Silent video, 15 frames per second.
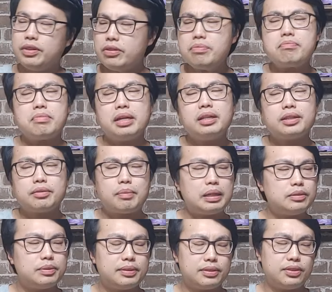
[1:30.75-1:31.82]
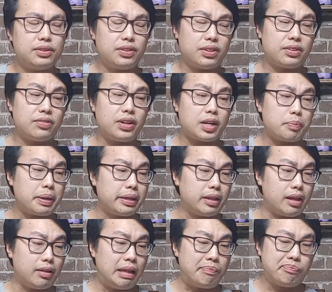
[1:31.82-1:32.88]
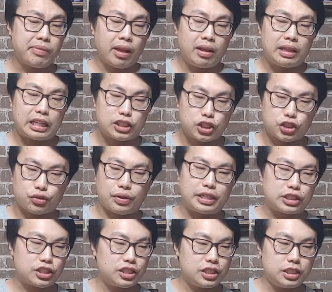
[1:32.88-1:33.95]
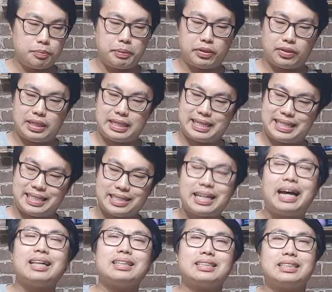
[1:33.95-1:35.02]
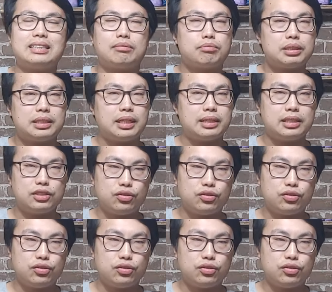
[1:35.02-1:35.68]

This immediately reminds me of Sierra Nevada Pale Ale, and that's strange because this beer is solid, seven percent.